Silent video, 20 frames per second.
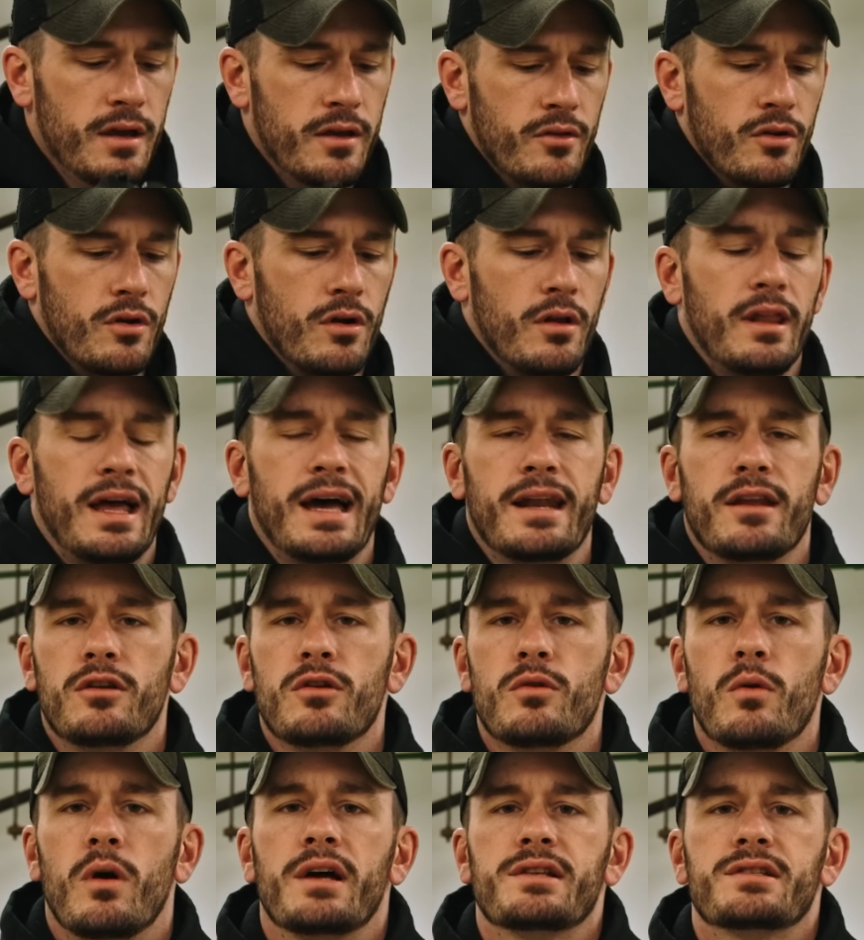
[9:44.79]
There are a lot of
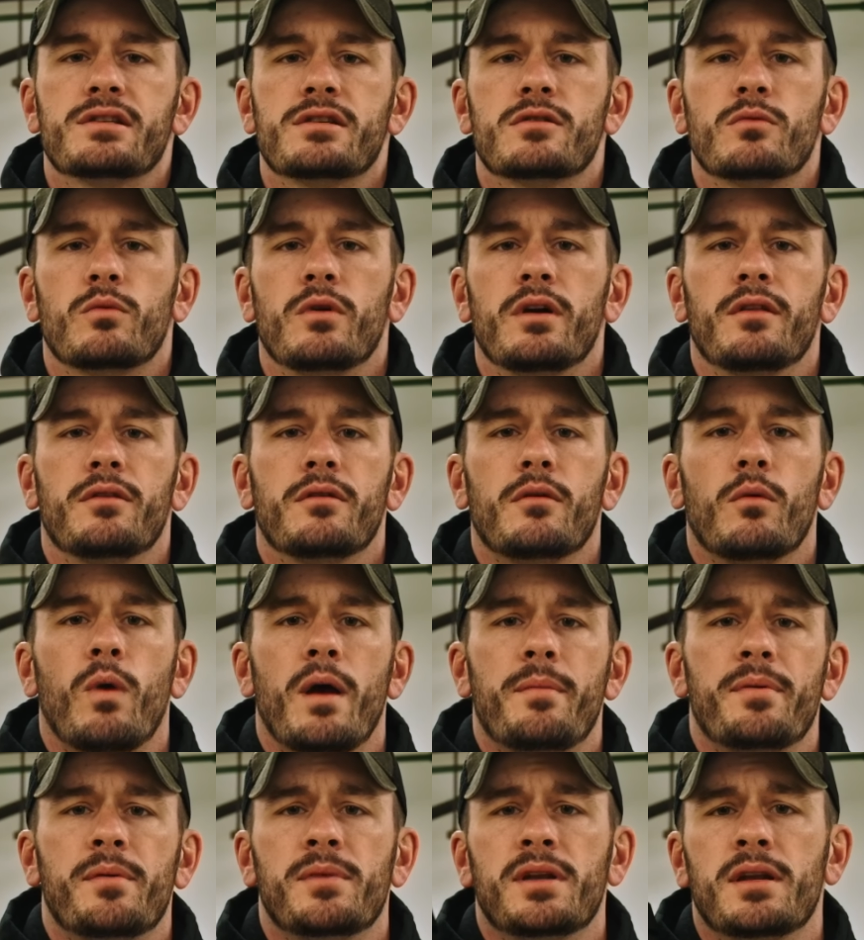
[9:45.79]
nuances with
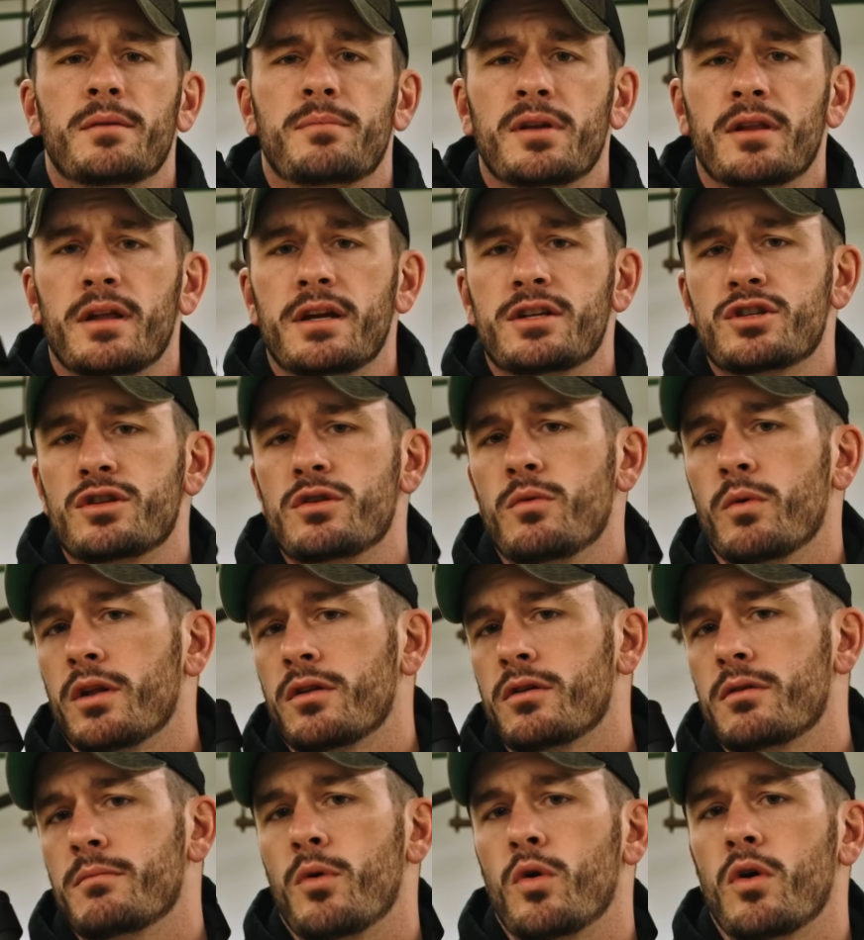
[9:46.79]
weapon manipulation. You want
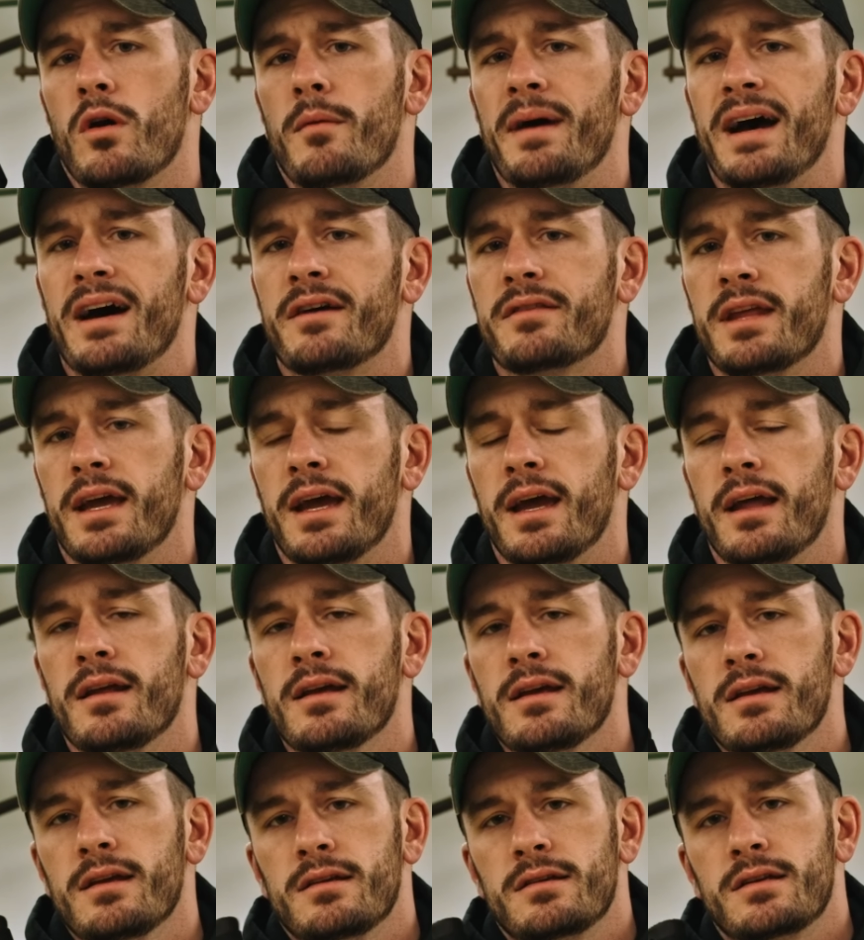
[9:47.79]
to learn more about
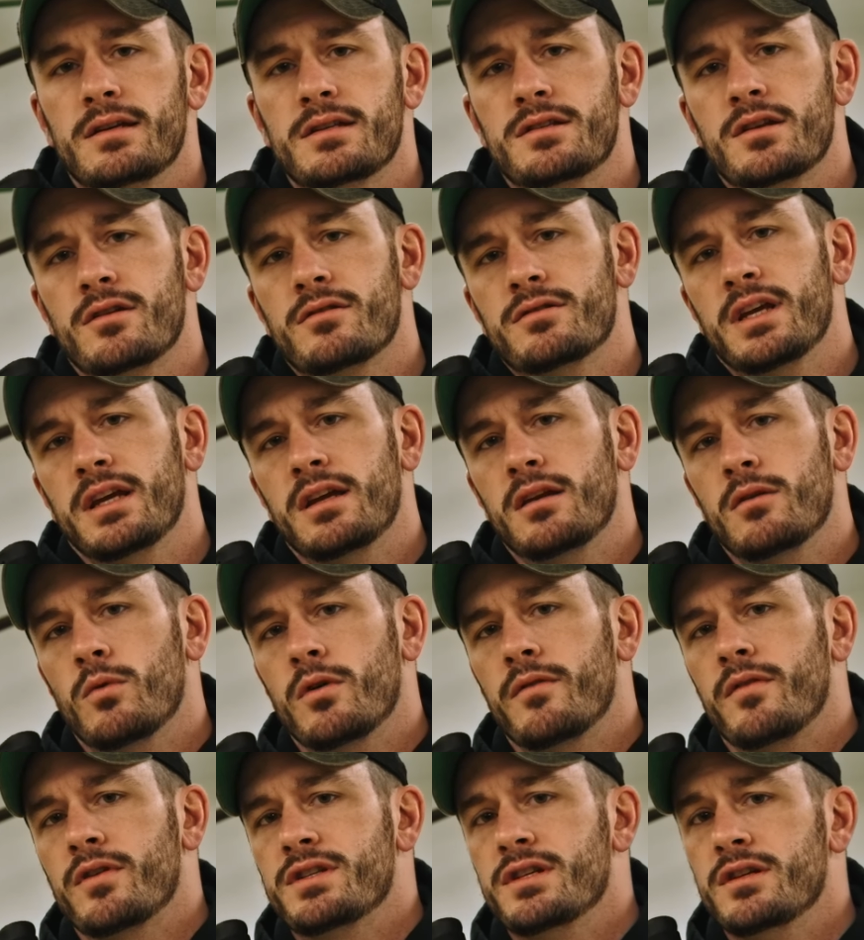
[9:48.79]
that, consider taking
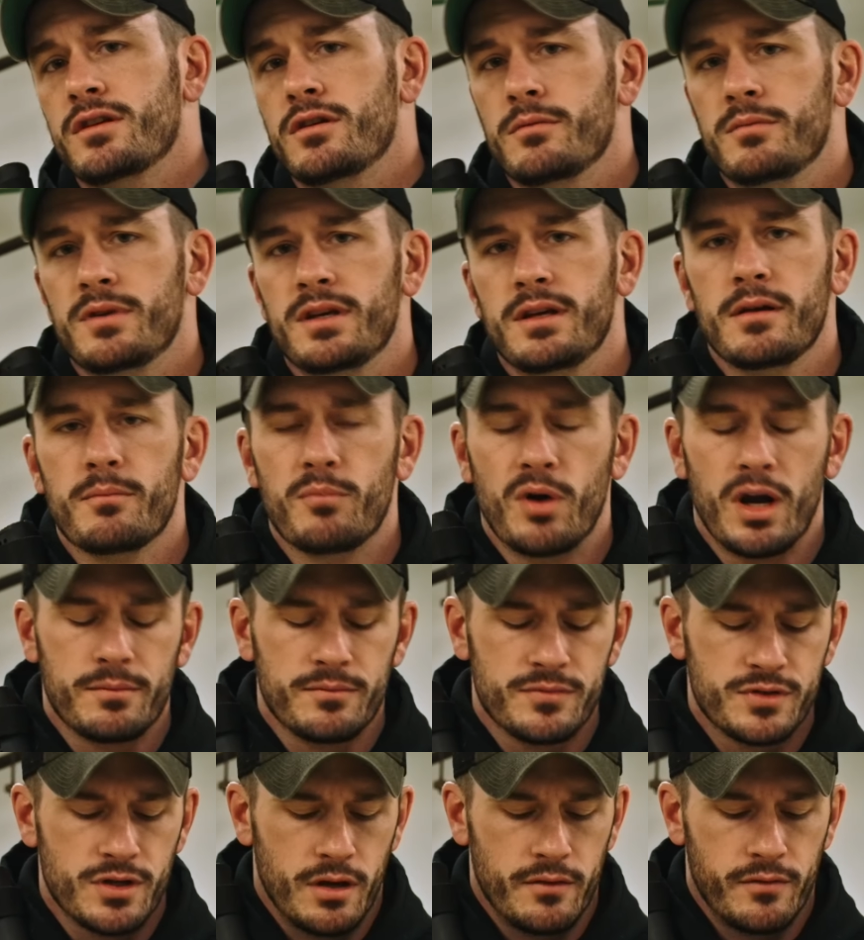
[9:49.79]
one of our CQB
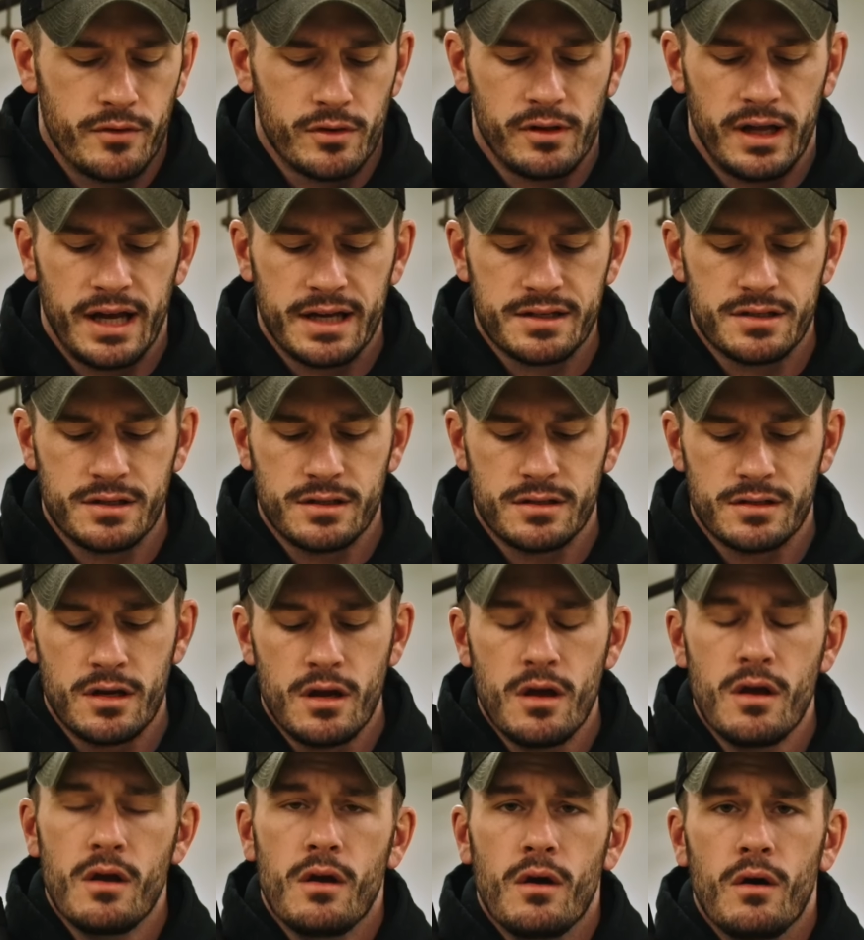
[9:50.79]
problem solver classes,
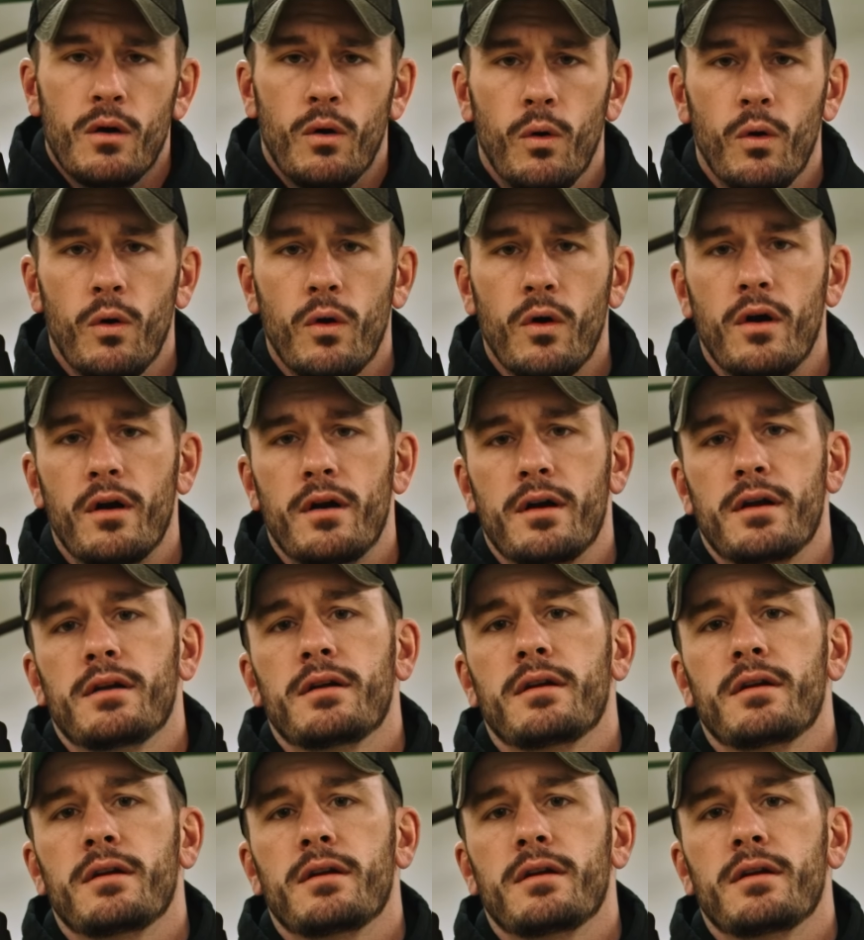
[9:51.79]
or